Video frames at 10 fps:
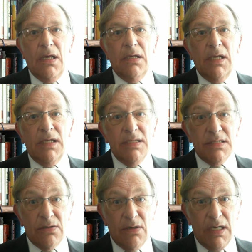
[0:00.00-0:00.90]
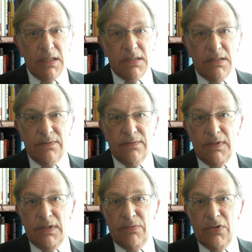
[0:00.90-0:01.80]
an interactive
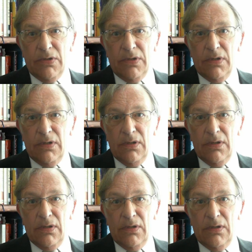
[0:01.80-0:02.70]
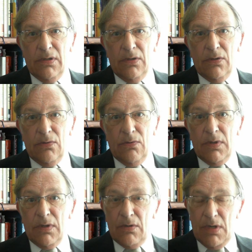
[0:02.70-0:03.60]
ebook
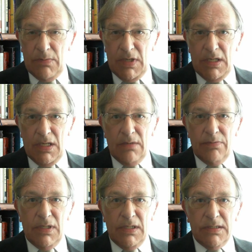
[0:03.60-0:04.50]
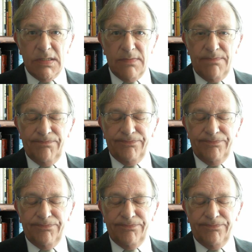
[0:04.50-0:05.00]
with a great many hyperlinks.